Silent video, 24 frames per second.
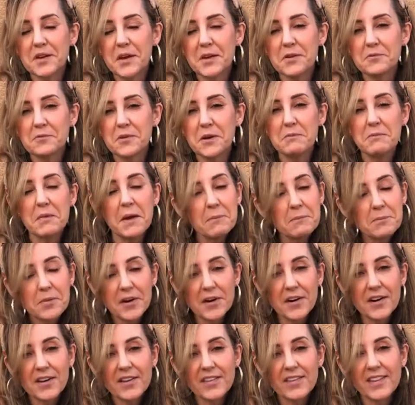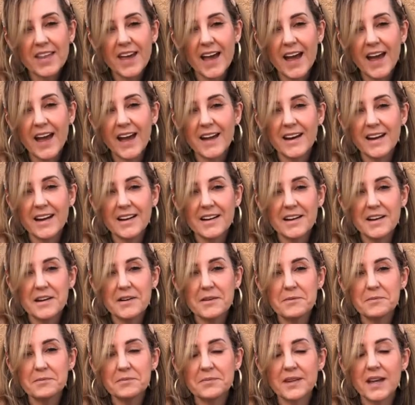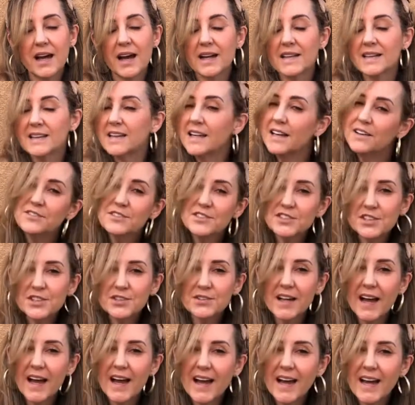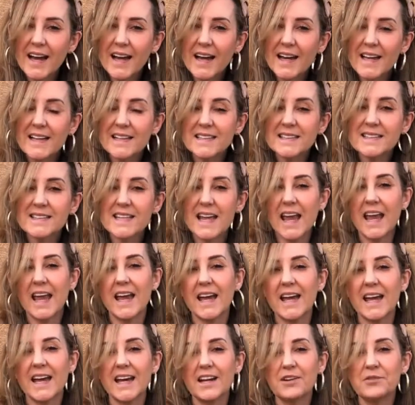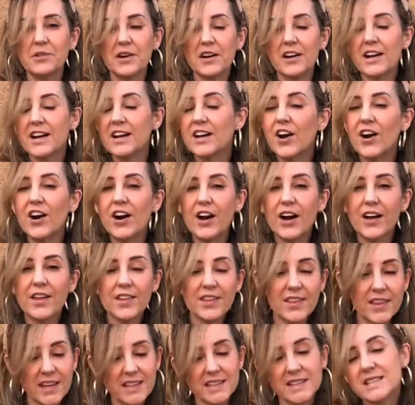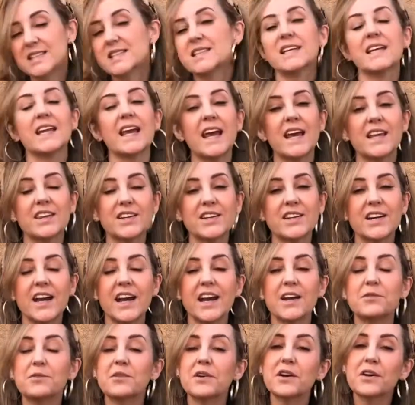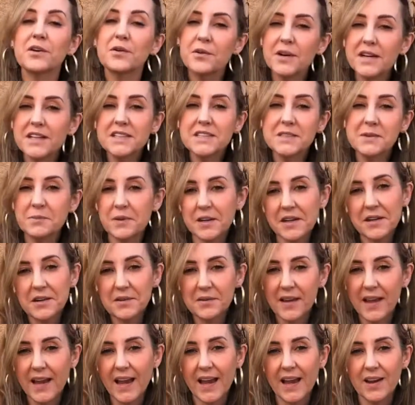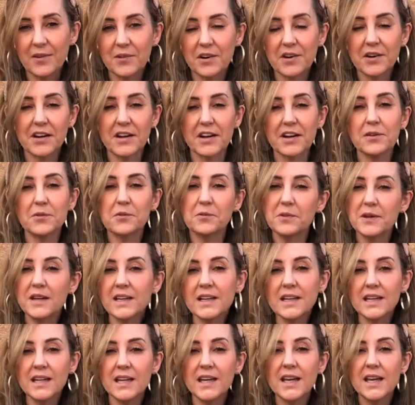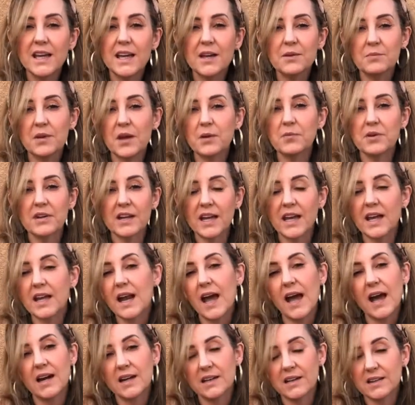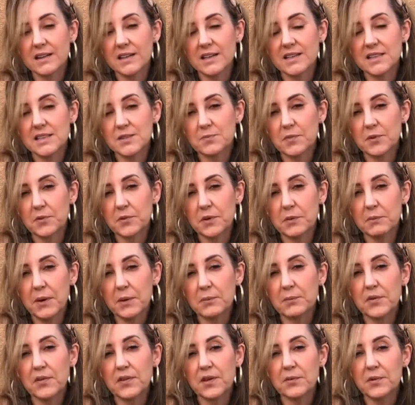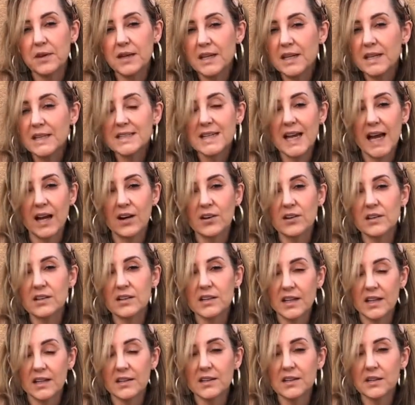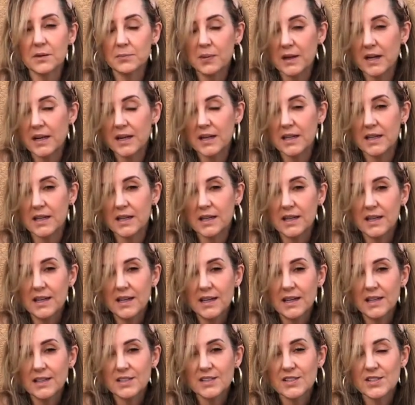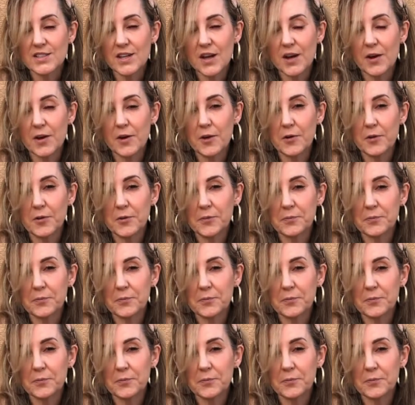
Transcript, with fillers: remember that um, God loves you guys and we're in this together and we're going to be okay. We're going to really be able to get out of this, but remember that we need to alkaline our body. So